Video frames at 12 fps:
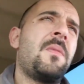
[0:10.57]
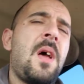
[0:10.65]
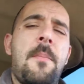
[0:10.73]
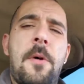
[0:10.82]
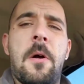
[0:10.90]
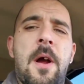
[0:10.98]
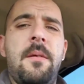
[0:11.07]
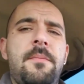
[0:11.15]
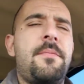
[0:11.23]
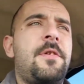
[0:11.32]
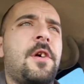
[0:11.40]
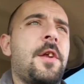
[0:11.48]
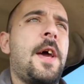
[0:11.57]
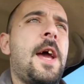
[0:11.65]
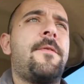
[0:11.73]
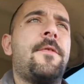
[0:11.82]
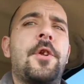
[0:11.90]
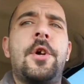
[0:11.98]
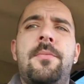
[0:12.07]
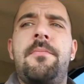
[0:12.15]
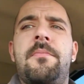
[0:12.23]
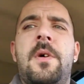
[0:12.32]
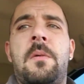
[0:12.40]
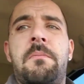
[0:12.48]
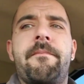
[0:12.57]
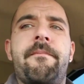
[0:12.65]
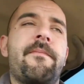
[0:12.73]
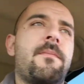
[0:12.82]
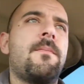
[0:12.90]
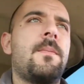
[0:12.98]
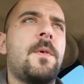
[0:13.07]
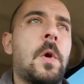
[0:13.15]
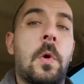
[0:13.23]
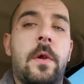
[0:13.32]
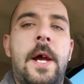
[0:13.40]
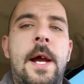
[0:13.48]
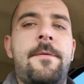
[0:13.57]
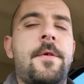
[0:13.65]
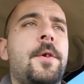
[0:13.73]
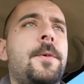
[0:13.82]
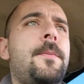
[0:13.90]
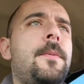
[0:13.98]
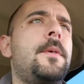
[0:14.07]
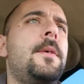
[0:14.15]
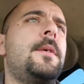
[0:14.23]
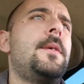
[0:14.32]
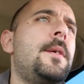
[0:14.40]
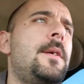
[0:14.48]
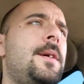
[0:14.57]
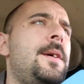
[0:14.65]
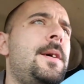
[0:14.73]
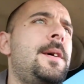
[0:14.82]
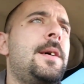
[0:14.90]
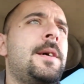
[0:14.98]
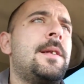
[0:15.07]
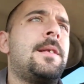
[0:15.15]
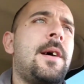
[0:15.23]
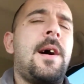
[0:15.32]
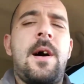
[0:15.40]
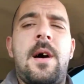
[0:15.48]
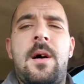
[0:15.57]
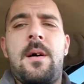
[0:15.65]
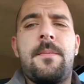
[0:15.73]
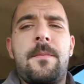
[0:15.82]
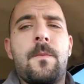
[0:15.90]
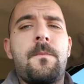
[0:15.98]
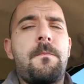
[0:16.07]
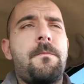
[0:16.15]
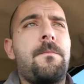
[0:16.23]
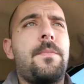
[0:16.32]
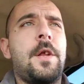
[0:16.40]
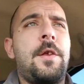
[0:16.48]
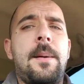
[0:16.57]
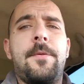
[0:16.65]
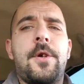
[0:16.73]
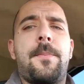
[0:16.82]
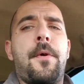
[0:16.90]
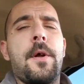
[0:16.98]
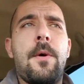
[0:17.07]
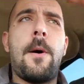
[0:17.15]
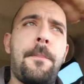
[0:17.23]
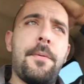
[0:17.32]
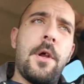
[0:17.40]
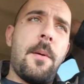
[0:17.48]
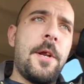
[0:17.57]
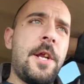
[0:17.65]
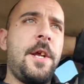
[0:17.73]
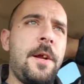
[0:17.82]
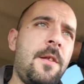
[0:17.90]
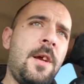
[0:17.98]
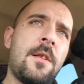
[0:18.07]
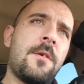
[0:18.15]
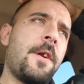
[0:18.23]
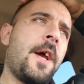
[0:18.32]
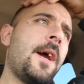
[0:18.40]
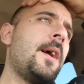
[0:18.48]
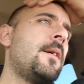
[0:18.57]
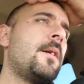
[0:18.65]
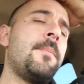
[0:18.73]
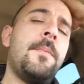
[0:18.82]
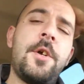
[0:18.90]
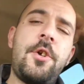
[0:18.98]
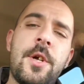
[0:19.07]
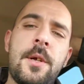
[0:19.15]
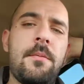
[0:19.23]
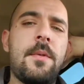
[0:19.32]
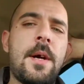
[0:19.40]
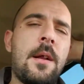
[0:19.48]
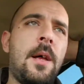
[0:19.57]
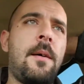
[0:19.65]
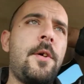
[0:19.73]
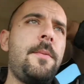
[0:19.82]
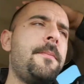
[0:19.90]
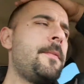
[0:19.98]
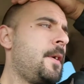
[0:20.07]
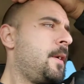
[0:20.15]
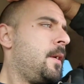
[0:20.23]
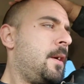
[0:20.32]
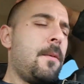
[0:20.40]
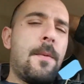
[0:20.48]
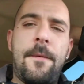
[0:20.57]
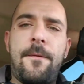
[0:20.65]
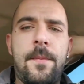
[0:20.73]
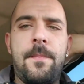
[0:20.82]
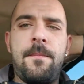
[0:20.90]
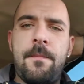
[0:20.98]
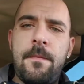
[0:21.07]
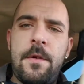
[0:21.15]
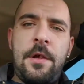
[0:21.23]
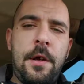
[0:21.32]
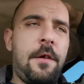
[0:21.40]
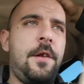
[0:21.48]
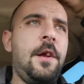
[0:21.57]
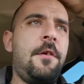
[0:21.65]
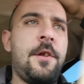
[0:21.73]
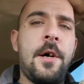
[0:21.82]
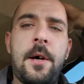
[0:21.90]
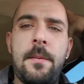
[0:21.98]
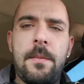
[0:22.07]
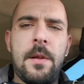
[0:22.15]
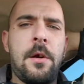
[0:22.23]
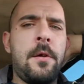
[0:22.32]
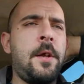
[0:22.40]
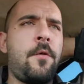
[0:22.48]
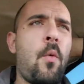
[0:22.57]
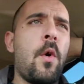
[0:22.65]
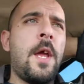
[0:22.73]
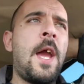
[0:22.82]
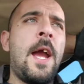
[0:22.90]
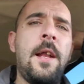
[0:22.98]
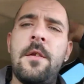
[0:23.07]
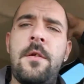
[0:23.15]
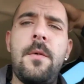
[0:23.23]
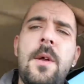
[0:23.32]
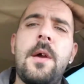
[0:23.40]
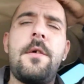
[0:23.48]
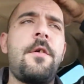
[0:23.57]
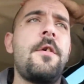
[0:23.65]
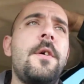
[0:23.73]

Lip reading: I'm alright. Sunday afternoon, well, early afternoon, and the temperature pretty well plummeted here the other day in Michigan. Gotta love it. Went from 60s to literally 28 in 2 days.